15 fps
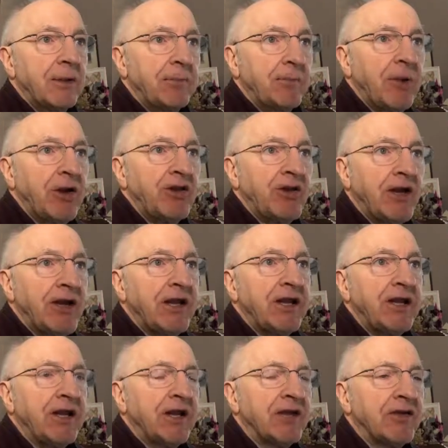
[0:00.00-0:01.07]

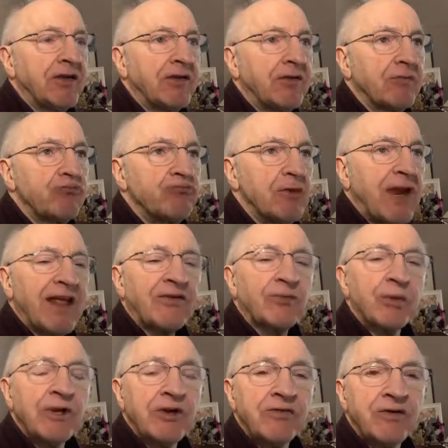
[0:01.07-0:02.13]
Monday, last
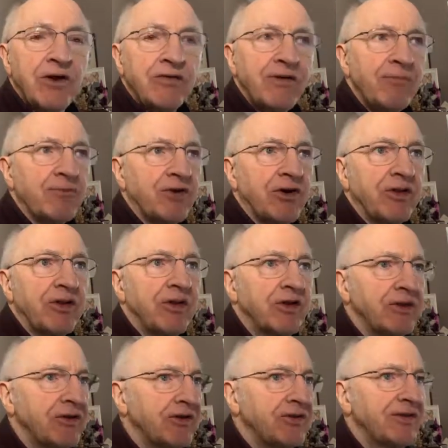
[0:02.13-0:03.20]
week of November, I think
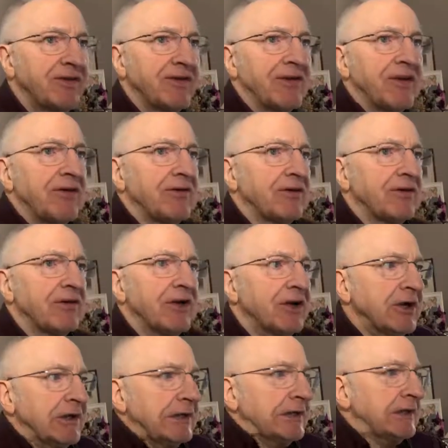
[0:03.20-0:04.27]
it is, isn't it? Or
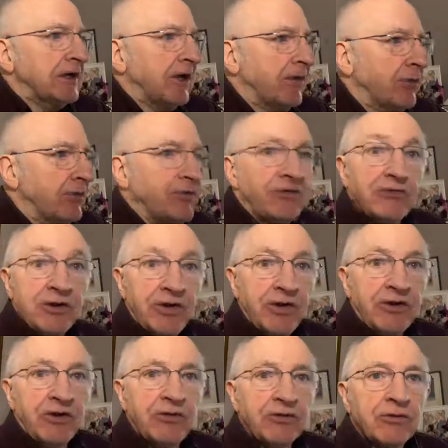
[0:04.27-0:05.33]

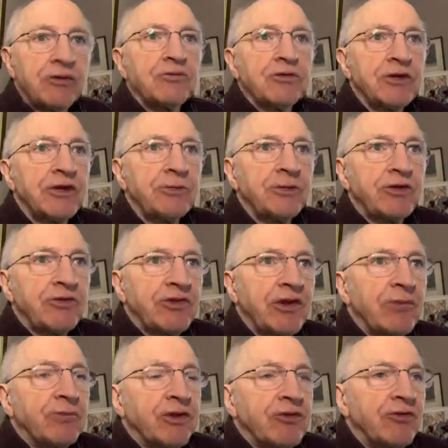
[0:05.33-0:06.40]
frightening thought, really, because
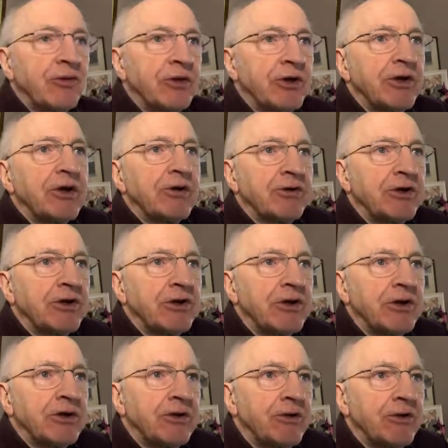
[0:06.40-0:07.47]
that means we're
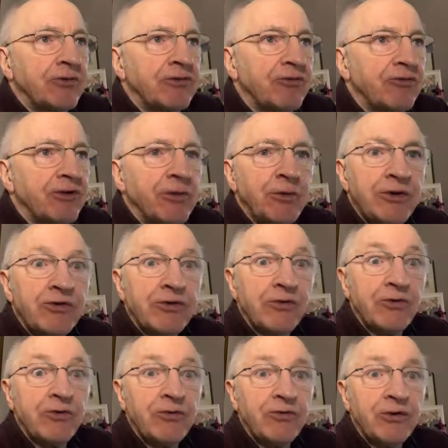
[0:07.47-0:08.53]
3 weeks
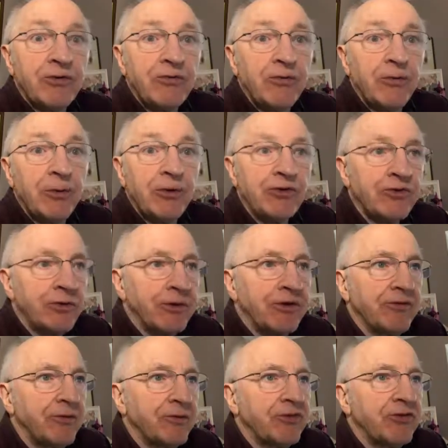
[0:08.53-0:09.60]
or 3 or 4 weeks away
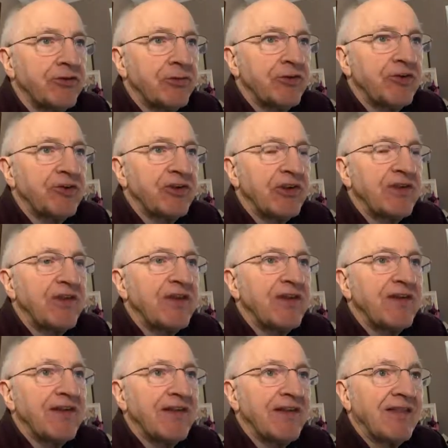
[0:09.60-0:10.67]
from Christmas, and
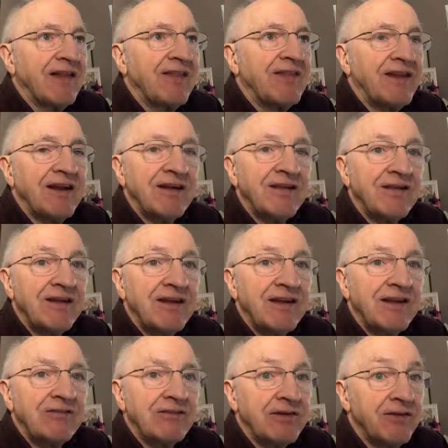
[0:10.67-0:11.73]
then the end of the
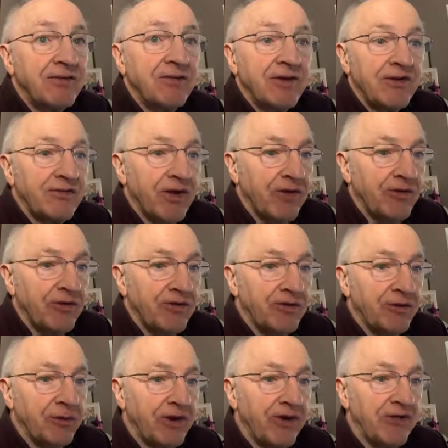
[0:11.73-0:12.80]
year, and off
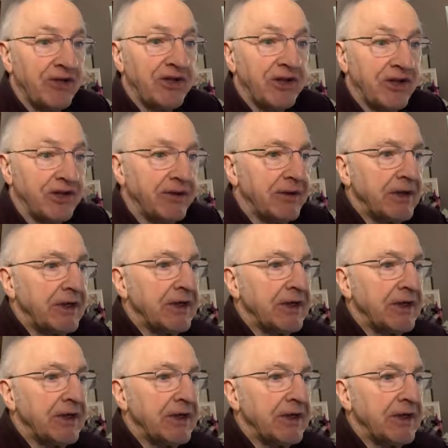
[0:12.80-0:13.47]
onto another year.